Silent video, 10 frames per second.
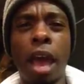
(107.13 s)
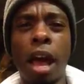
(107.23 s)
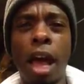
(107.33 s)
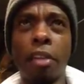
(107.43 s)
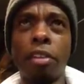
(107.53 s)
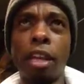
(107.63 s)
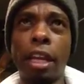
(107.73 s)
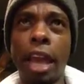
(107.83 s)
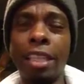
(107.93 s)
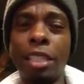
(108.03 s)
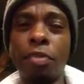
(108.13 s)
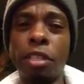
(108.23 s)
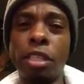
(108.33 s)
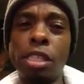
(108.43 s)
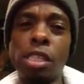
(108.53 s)
athletic
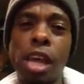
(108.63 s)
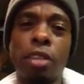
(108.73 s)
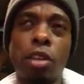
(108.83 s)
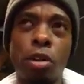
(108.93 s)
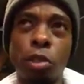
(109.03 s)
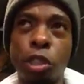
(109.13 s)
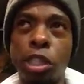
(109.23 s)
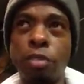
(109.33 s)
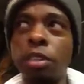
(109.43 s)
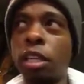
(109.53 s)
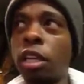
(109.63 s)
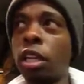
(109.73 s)
activities as alternatives.